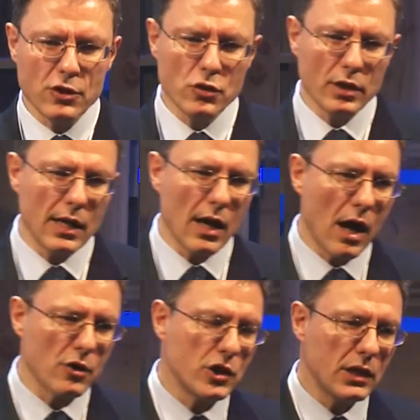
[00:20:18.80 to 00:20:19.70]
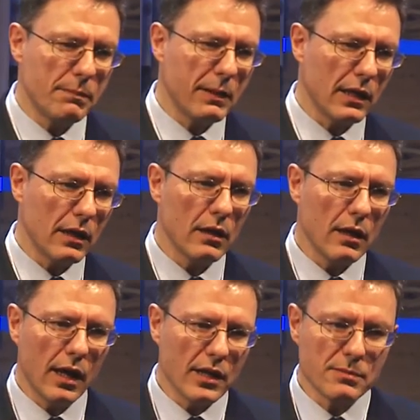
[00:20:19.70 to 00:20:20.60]
sure that our GDP
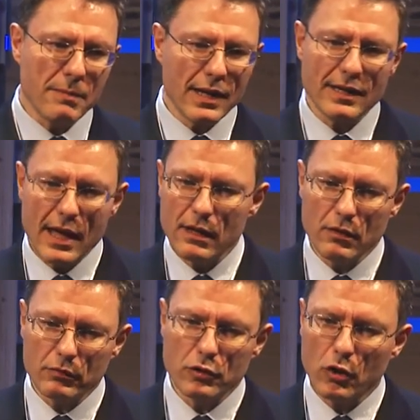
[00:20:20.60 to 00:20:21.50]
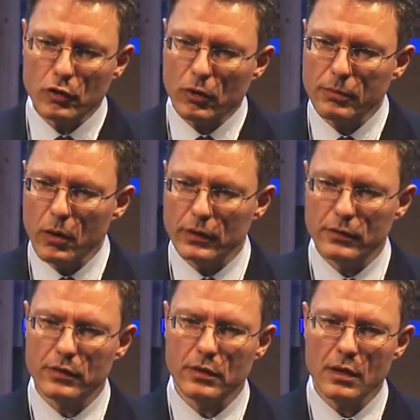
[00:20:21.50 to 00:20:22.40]
is better than dot, dot
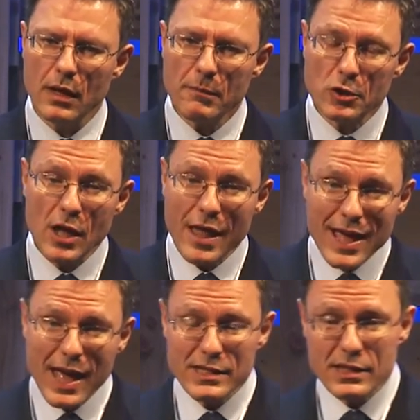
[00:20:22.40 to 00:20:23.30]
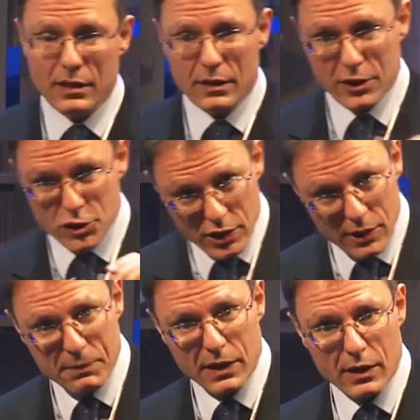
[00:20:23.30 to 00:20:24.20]
points? Because that, the
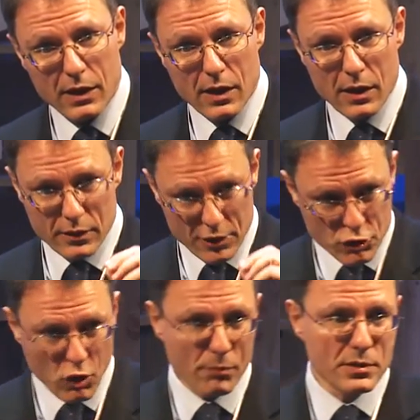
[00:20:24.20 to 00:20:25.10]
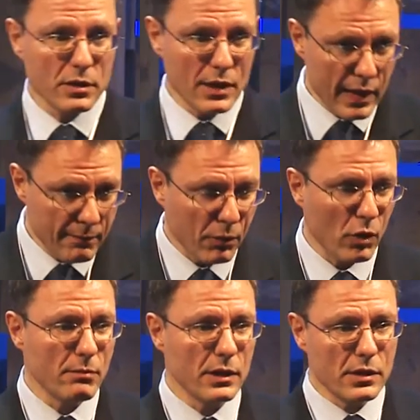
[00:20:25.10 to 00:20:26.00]
GDP, the jobs, the
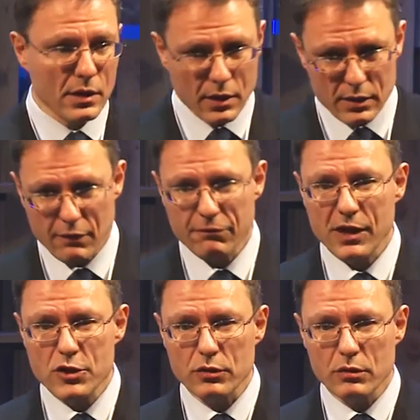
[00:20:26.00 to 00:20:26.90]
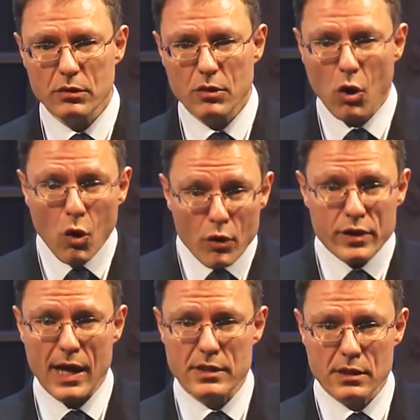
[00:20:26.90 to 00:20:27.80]
unemployment, the inflation. All
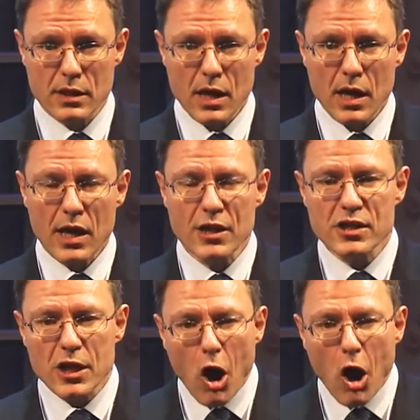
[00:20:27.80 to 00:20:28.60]
that is the